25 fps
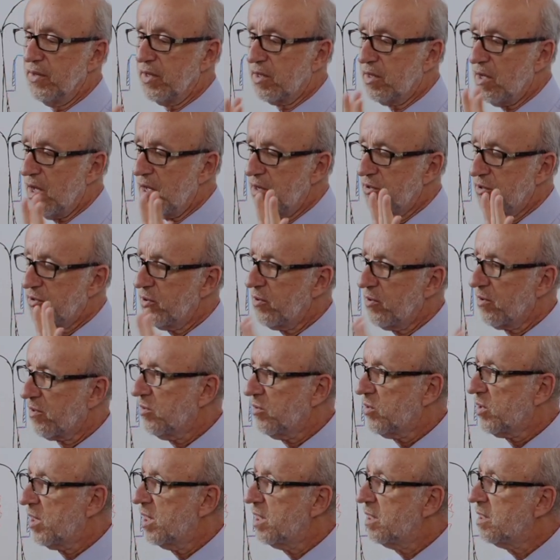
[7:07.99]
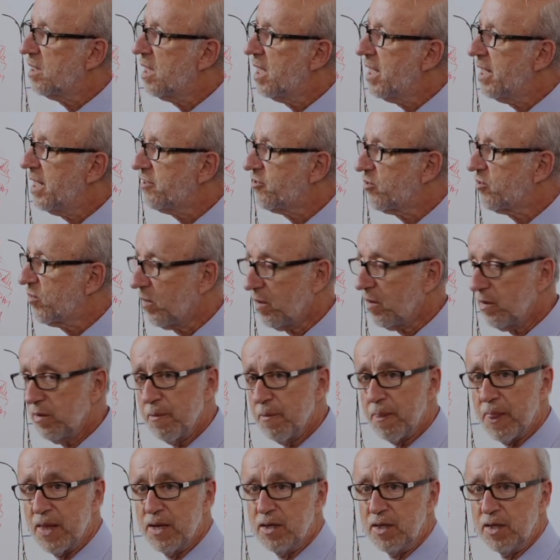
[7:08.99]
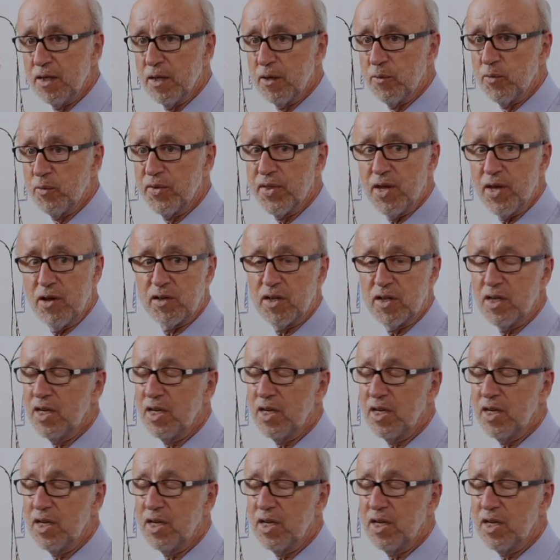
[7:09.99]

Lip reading: contours looking natural without